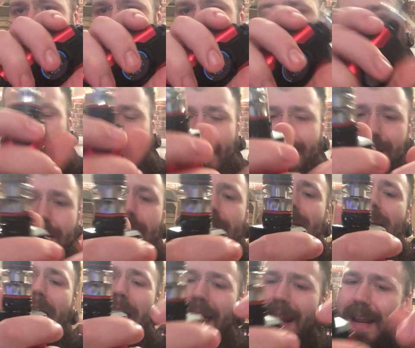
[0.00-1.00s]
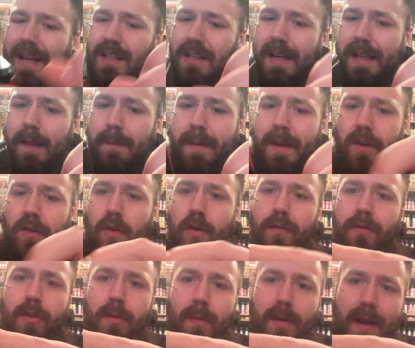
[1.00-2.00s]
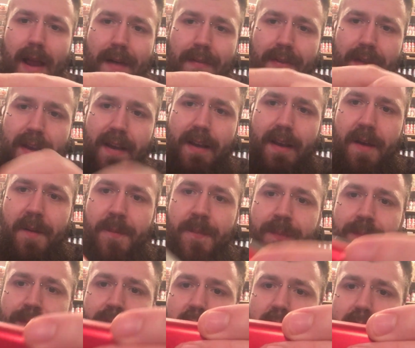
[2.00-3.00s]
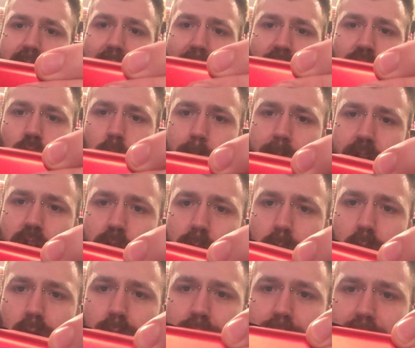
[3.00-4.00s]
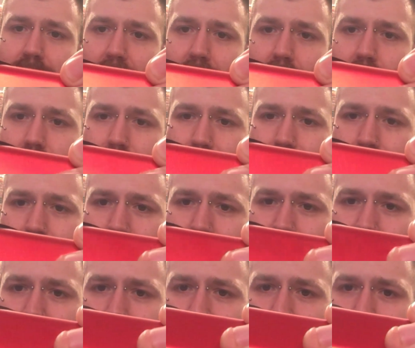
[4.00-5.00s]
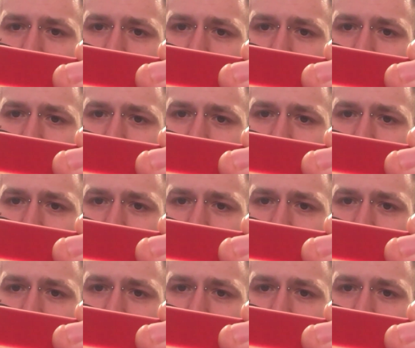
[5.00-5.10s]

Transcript: wrapped around, it is a little bit uncomfortable. I think that should be smoothing down. You can see